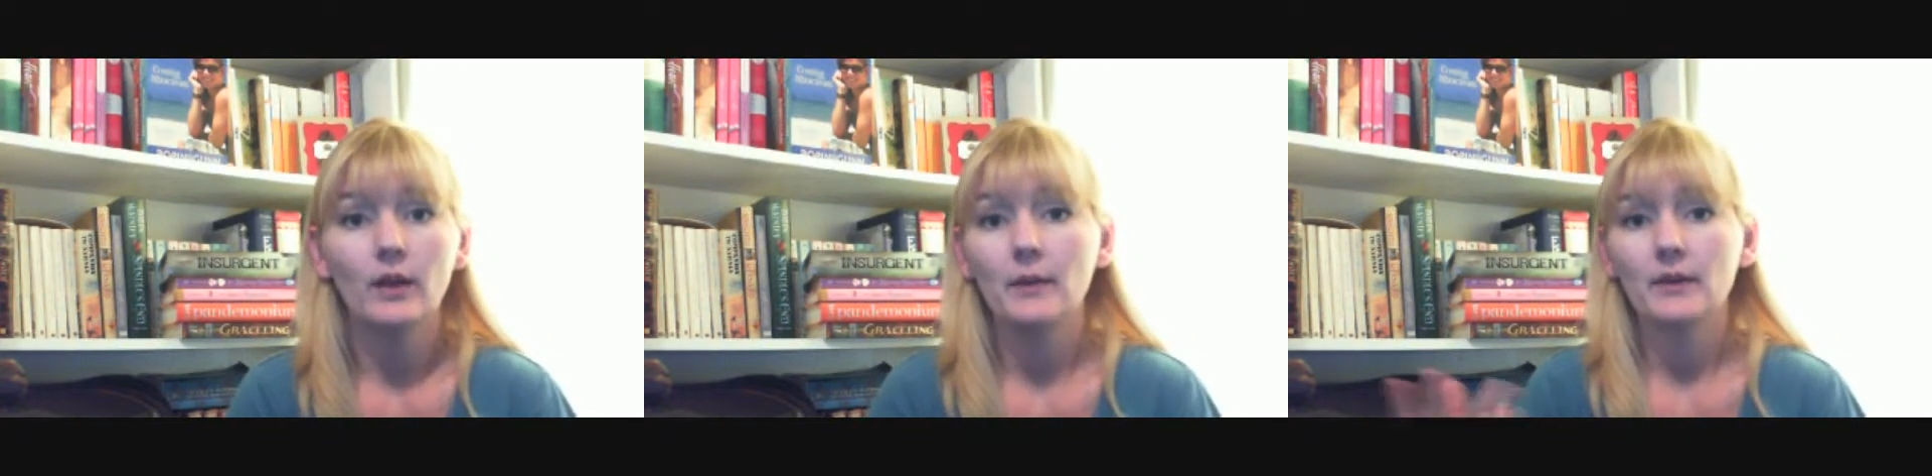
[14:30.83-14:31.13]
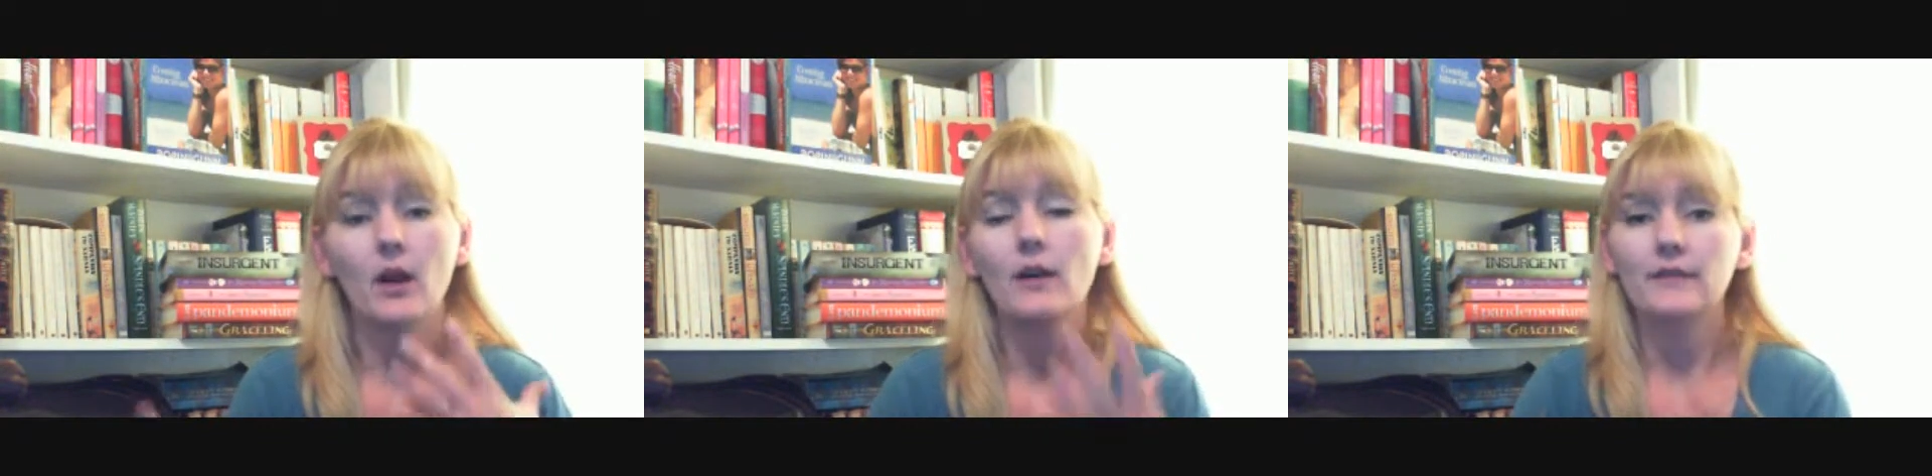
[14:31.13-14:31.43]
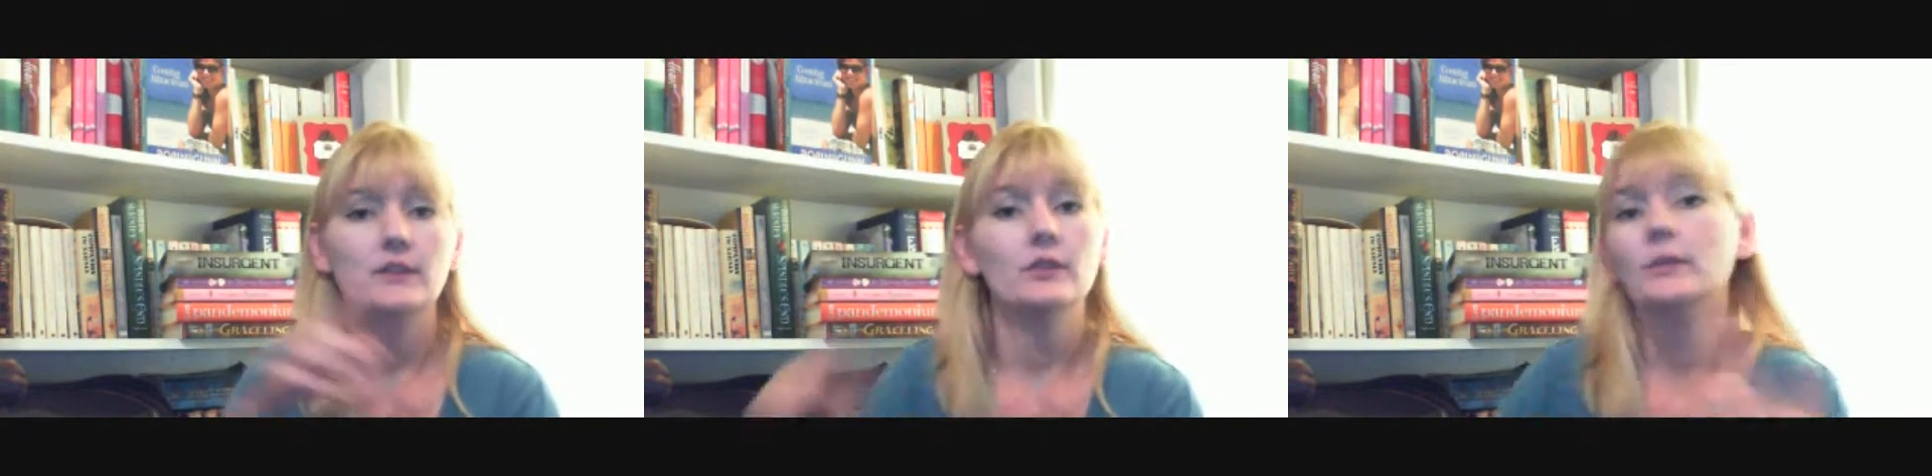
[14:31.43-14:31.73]
I would
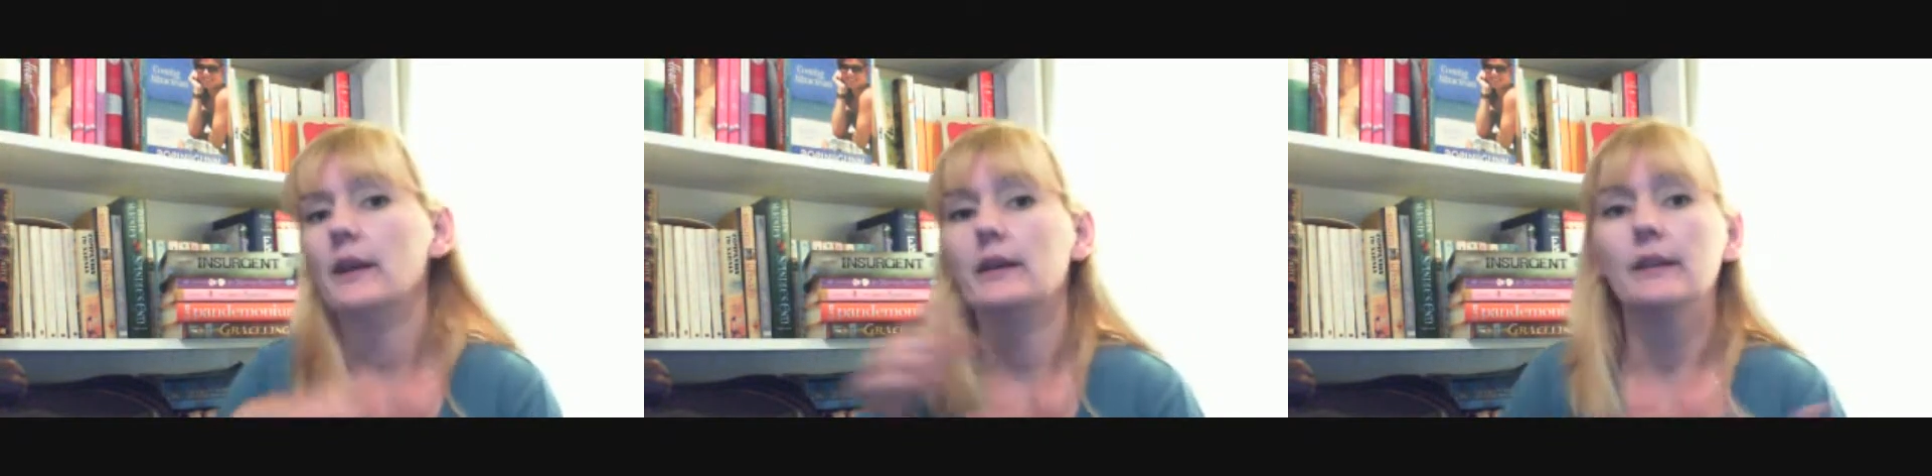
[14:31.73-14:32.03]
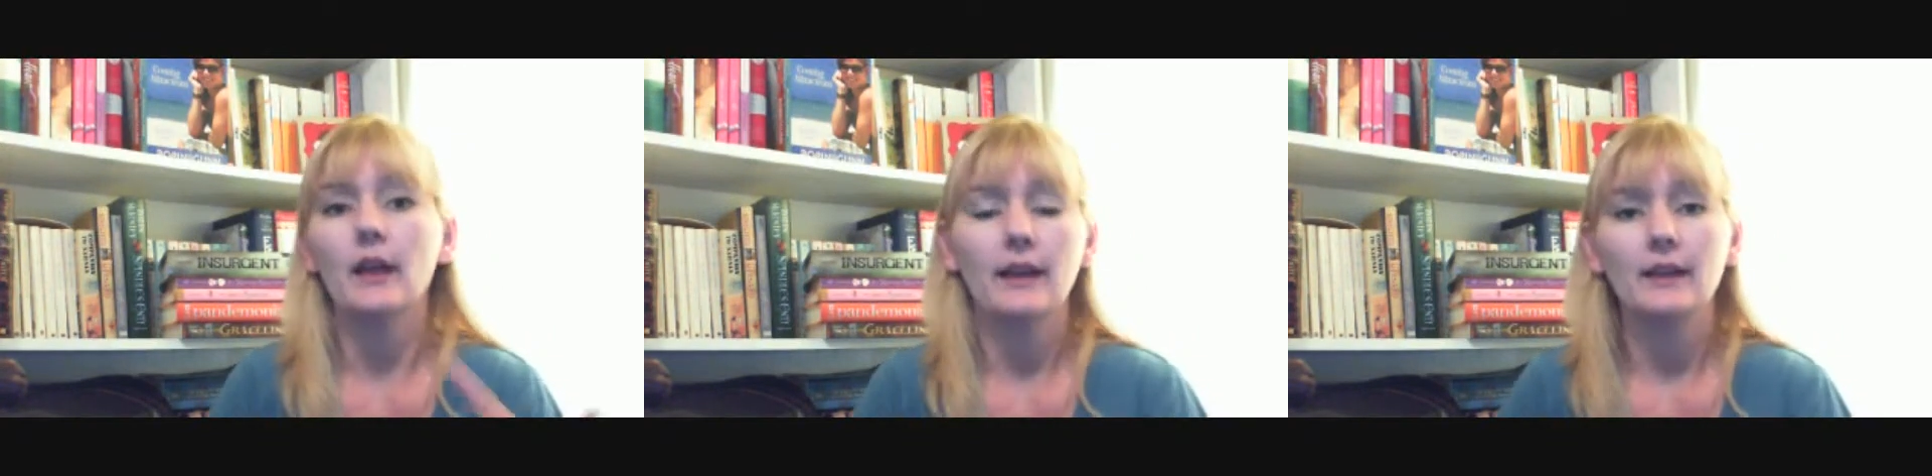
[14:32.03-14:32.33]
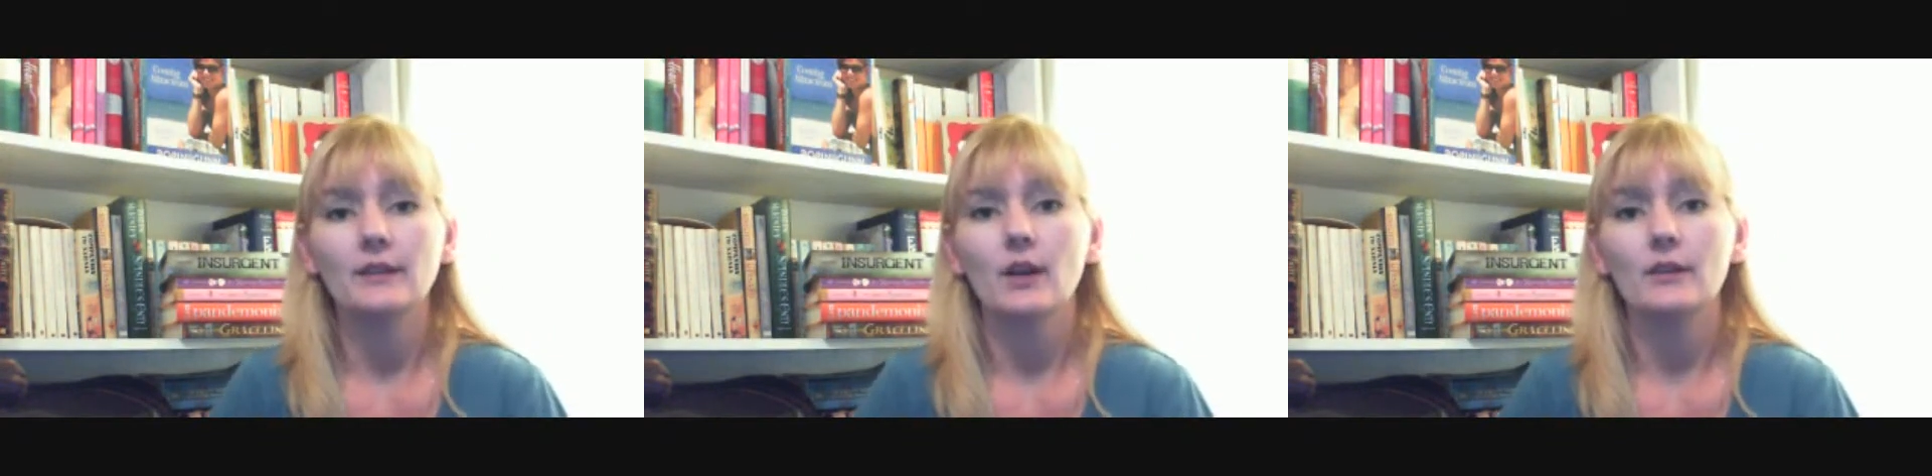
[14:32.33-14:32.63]
often turn around in
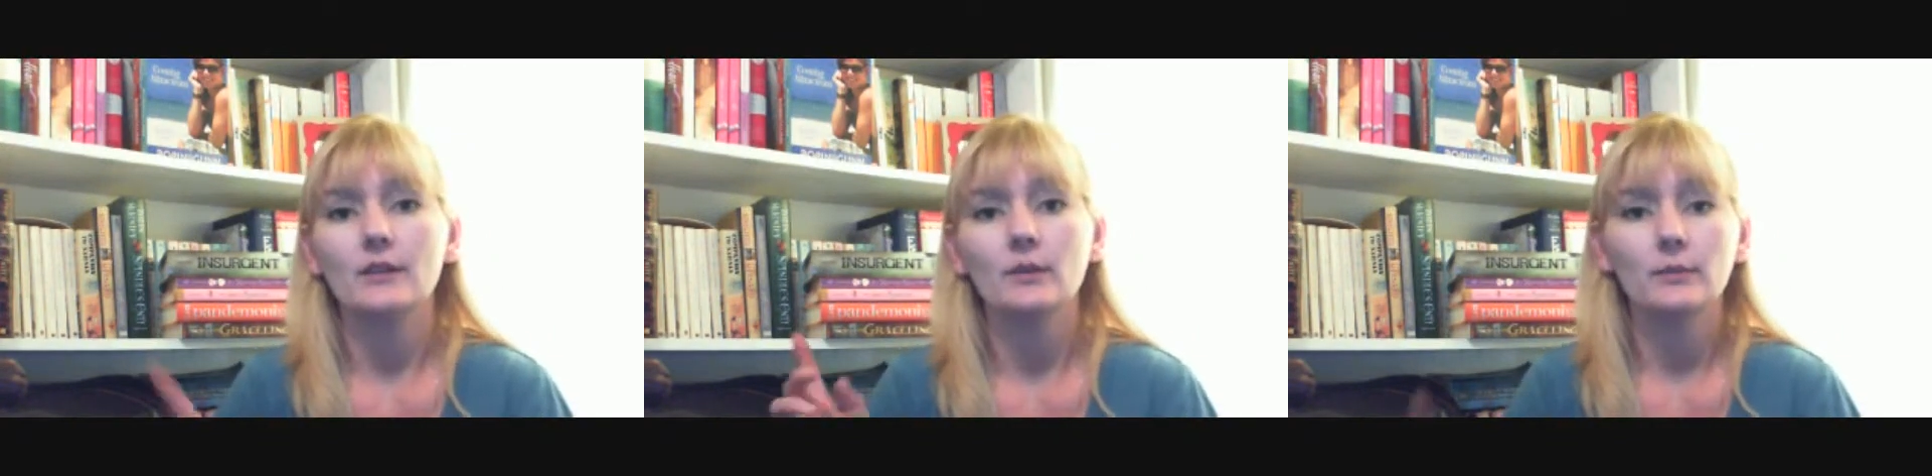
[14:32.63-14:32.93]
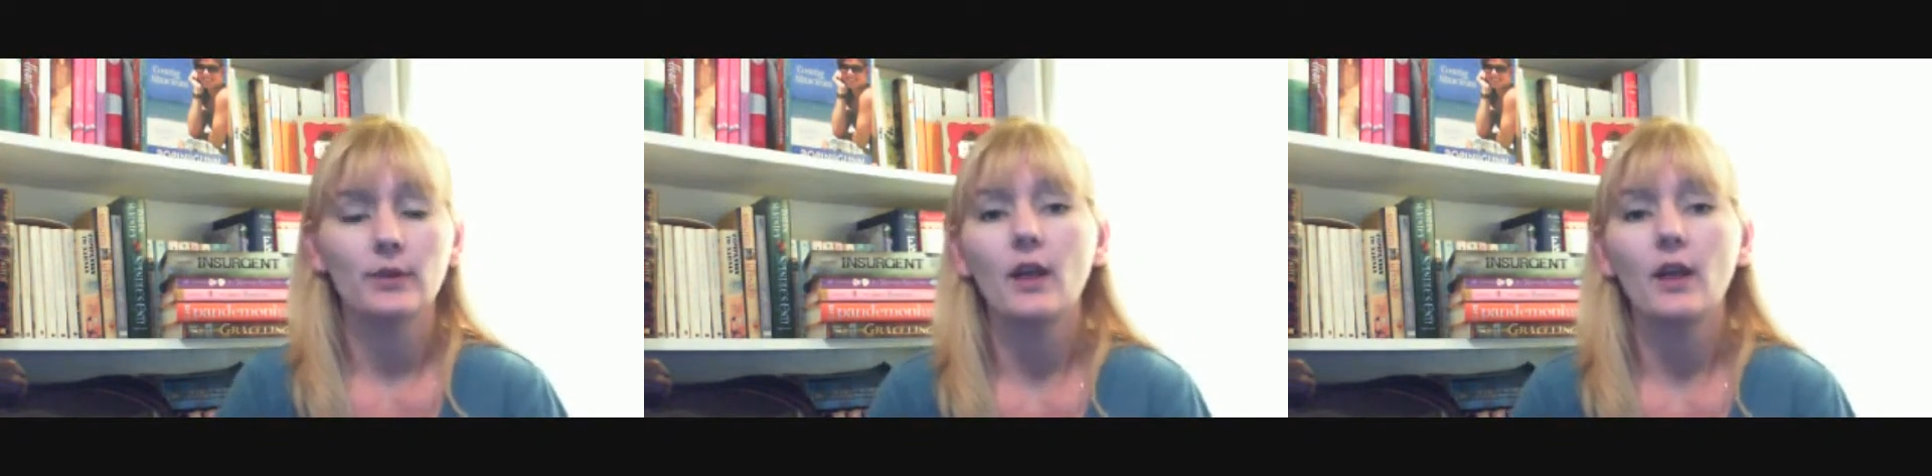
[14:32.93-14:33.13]
line and talk to